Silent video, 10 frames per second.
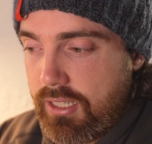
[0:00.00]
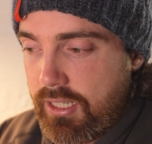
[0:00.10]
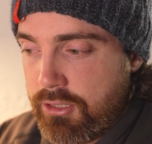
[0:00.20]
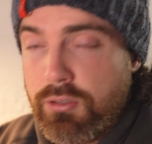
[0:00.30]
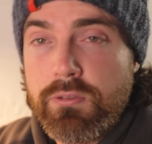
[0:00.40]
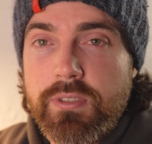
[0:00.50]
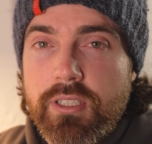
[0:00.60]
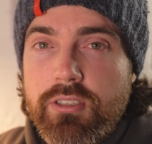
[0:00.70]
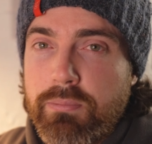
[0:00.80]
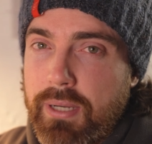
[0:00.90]
I do
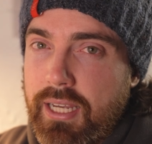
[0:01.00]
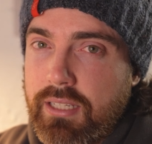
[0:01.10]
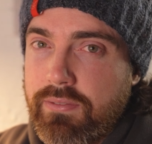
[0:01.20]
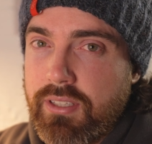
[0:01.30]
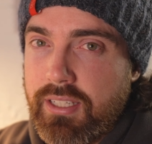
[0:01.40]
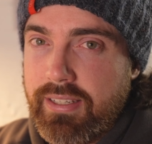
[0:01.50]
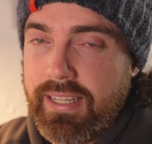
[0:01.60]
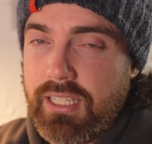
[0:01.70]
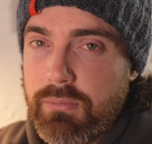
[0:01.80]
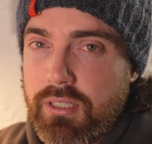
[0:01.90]
feel you're paying for the
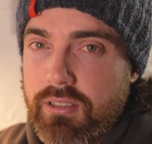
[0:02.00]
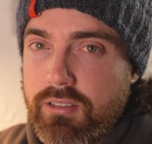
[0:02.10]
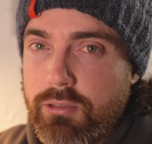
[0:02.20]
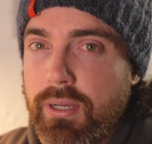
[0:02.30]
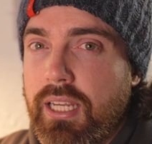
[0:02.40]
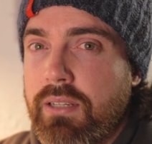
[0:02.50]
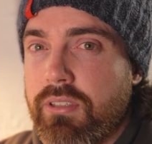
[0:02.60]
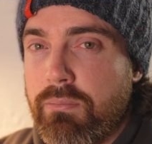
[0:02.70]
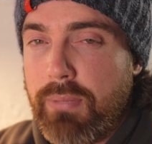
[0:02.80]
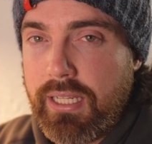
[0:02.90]
name. You're paying
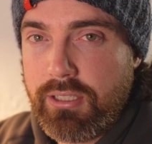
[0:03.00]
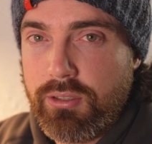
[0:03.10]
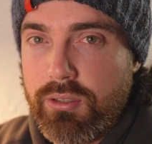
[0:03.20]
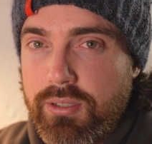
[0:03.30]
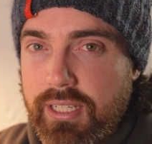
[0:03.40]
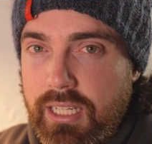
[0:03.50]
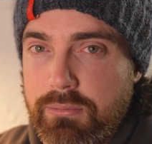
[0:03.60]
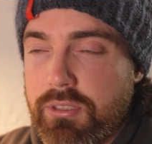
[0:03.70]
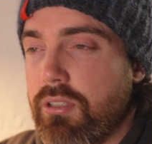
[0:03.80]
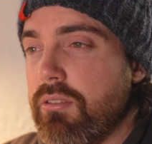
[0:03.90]
for the BenQ
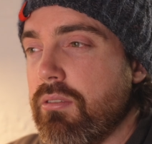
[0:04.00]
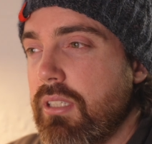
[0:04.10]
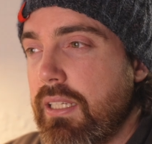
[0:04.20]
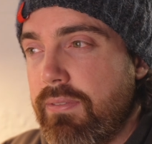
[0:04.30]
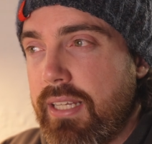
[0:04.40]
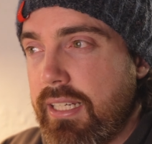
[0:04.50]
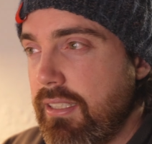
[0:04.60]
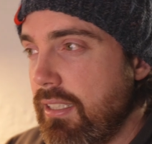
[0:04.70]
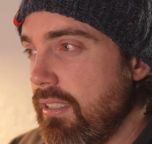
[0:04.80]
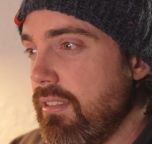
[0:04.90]
name, so if that
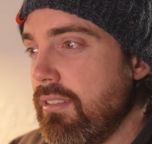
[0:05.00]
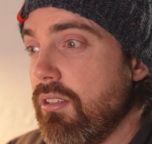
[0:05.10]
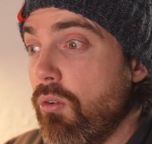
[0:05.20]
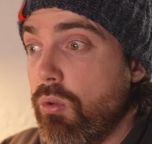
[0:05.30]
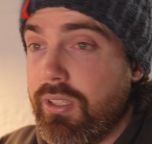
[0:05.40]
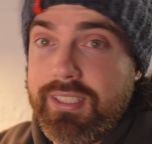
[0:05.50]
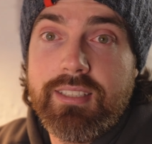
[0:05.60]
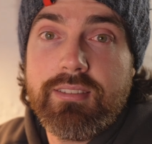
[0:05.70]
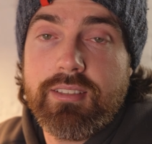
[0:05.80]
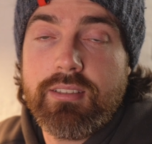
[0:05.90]
is all it
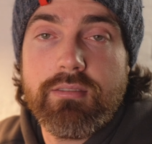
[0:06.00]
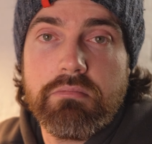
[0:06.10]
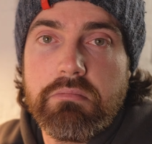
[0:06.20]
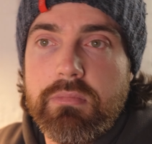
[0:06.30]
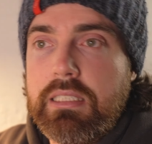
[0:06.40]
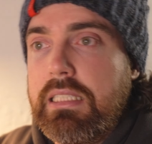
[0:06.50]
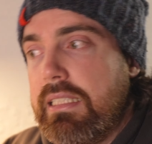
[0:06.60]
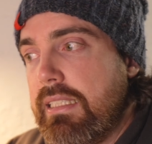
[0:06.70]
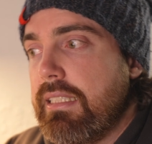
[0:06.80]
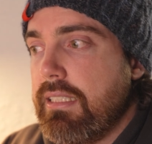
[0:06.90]
is, then,
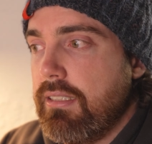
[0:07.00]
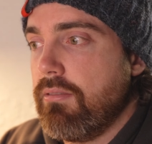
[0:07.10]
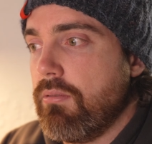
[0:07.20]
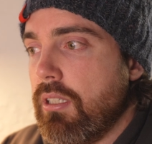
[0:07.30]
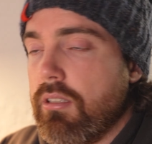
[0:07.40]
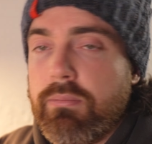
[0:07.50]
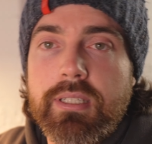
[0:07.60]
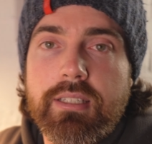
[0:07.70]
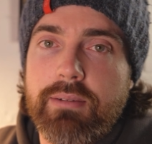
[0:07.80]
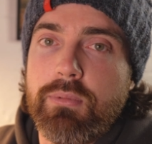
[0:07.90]
well, I
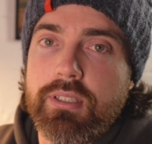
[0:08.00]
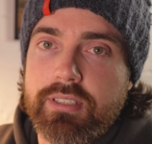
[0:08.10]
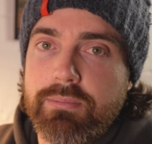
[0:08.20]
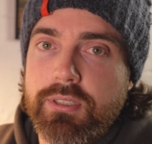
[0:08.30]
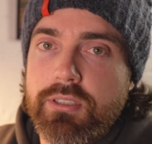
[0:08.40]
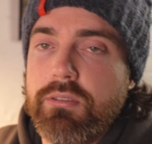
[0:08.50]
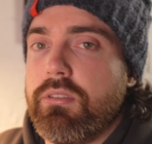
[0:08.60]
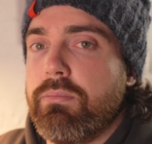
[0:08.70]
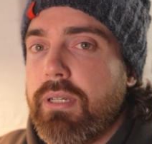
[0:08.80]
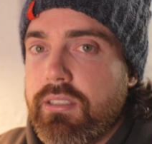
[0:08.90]
mean, that one's up to you.
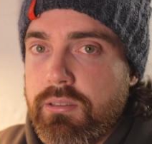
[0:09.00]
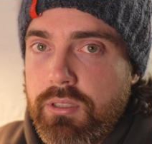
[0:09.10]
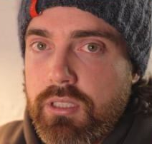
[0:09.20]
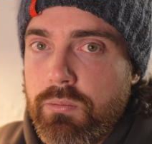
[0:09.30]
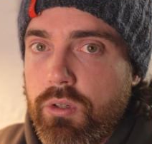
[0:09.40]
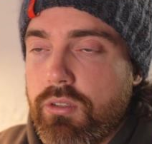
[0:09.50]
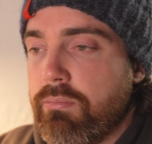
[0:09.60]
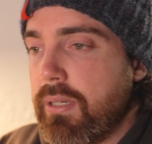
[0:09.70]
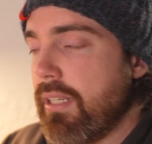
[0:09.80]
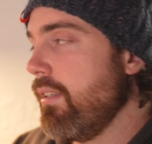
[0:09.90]
Depends what you want.
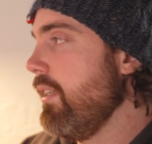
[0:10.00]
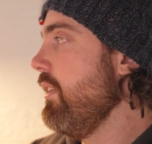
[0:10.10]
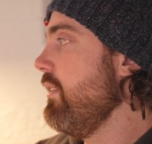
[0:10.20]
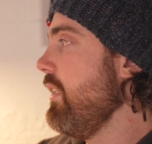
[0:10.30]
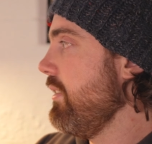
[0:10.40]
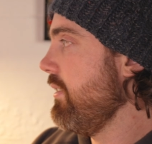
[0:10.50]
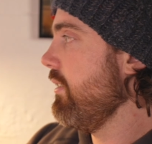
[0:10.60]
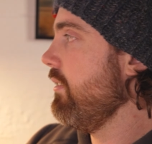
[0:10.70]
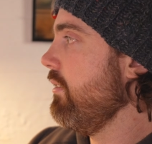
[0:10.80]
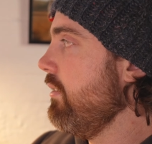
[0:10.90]
But this,
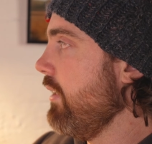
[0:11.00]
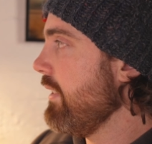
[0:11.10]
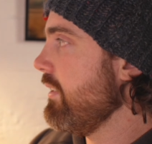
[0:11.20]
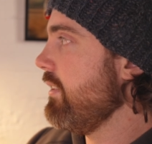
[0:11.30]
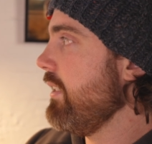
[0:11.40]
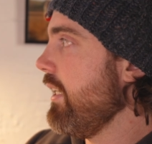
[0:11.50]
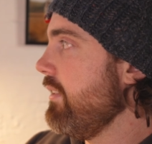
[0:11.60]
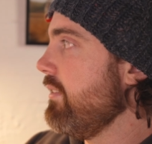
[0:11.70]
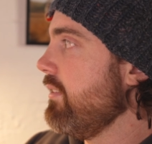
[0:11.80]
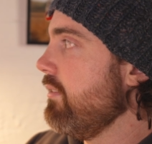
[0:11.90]
as it
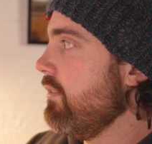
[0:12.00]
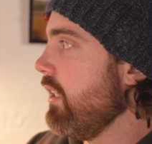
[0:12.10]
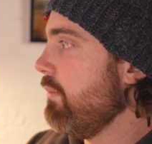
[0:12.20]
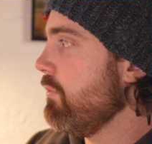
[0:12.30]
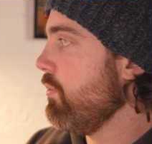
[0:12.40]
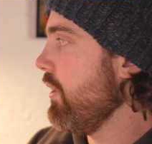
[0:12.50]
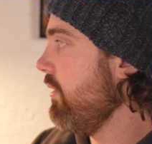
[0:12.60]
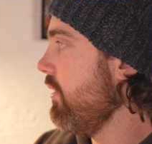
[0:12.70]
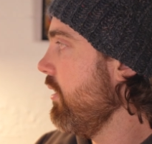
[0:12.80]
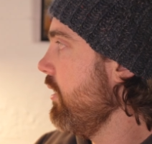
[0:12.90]
stands, comes with